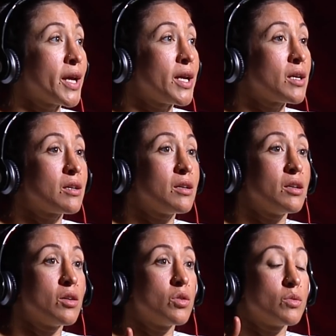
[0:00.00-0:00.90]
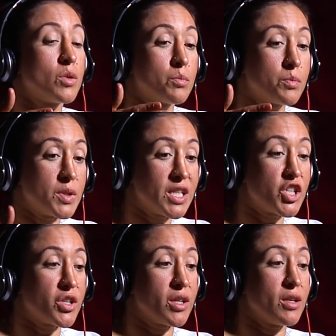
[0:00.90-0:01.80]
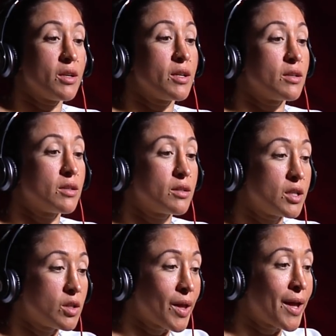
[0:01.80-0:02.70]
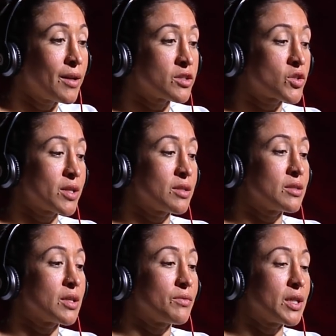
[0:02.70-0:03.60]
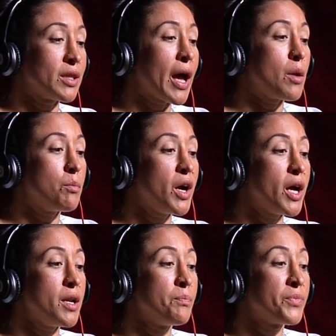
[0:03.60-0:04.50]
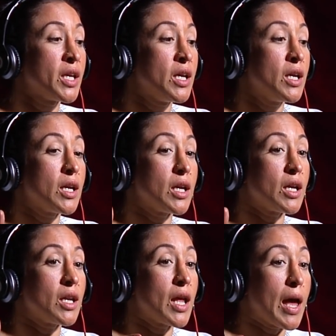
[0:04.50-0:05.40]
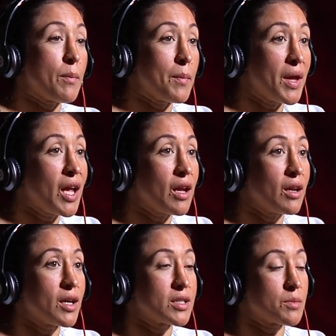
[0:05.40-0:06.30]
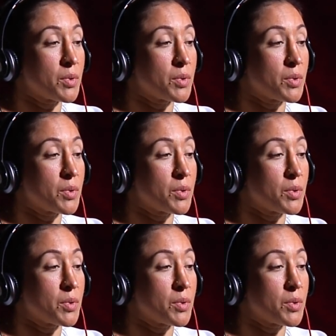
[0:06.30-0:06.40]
like, you know, position and, you know, landing strikes and stuff like that. But in MMA, as